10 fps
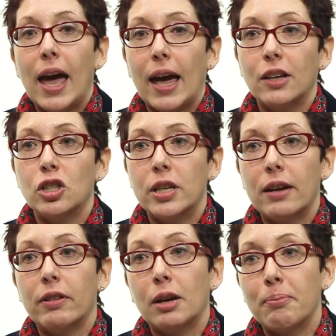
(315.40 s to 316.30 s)

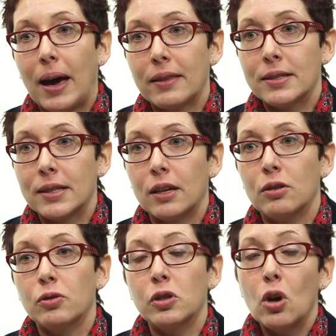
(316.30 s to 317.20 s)
engineering and math
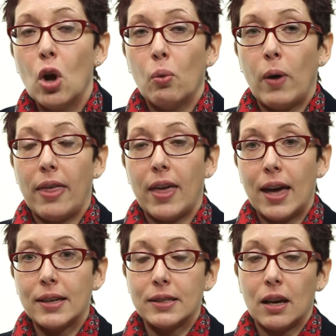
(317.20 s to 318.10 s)
skills, where
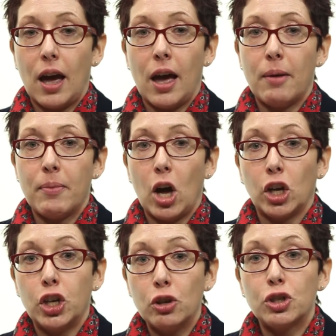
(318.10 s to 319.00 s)
there's a
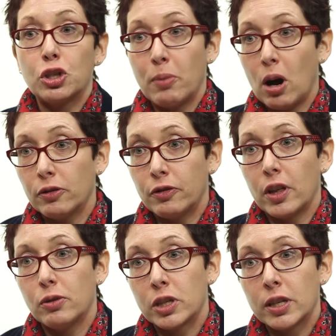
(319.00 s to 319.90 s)
huge demand for
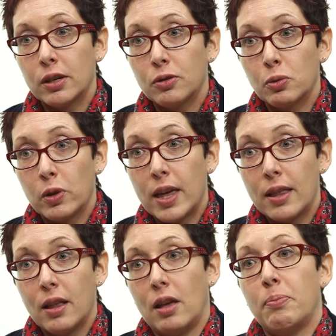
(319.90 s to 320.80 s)
those skills
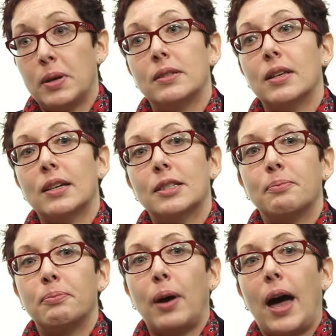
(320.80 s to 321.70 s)
within business,
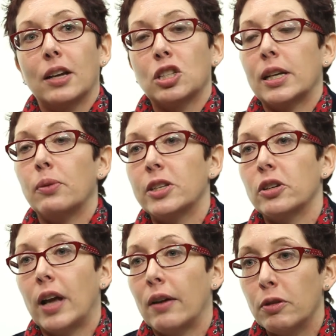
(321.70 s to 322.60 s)
but actually we
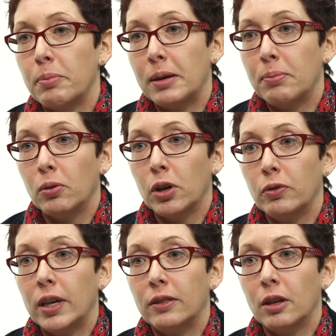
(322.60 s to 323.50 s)
don't have the people who
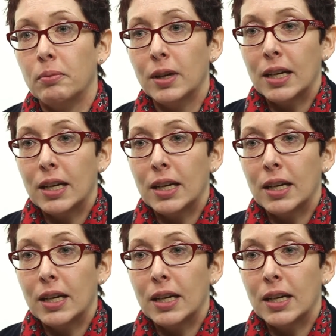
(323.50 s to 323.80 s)
need them.